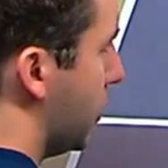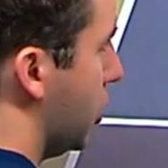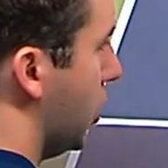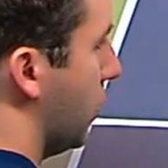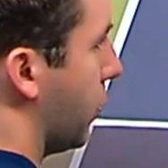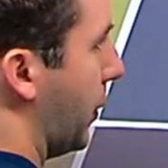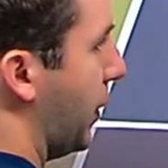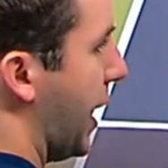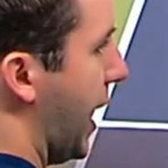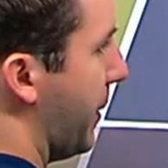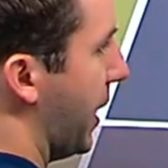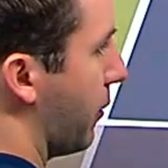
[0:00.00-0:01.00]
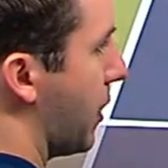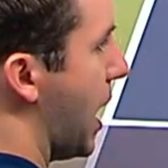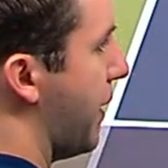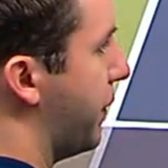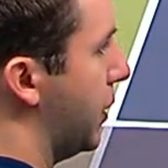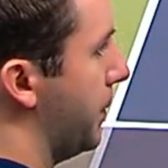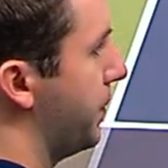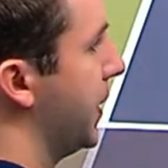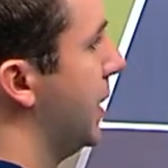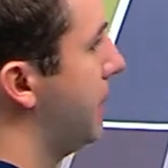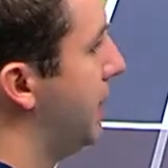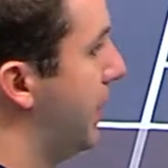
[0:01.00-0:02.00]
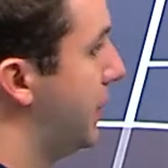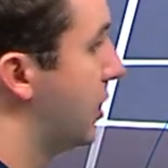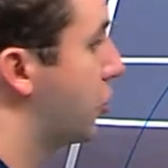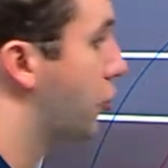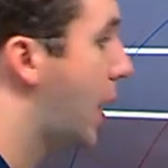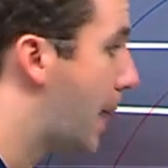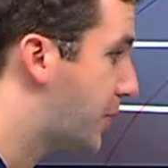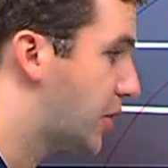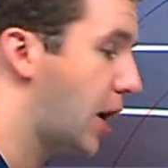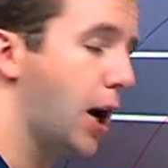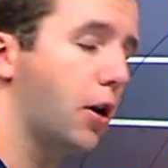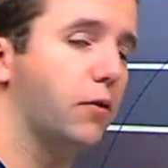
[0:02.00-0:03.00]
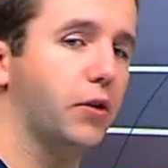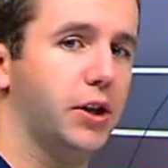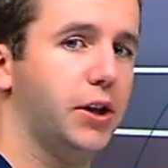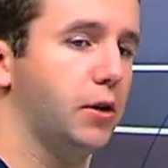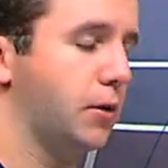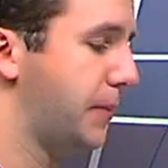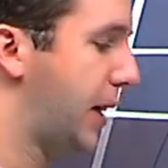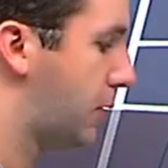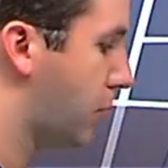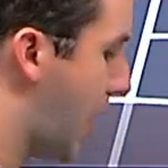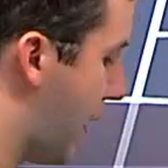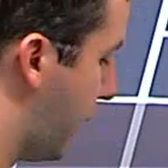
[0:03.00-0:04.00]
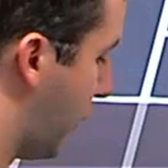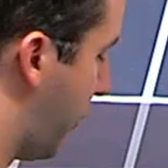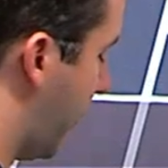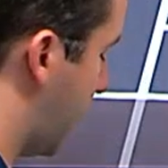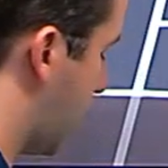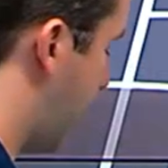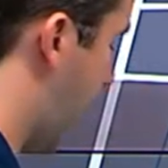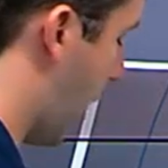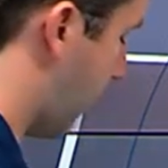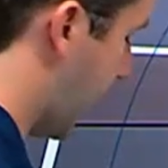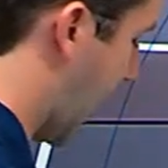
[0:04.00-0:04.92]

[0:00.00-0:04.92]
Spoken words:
good reply by Rafa, maybe a drop shot over here. Make Rafa think about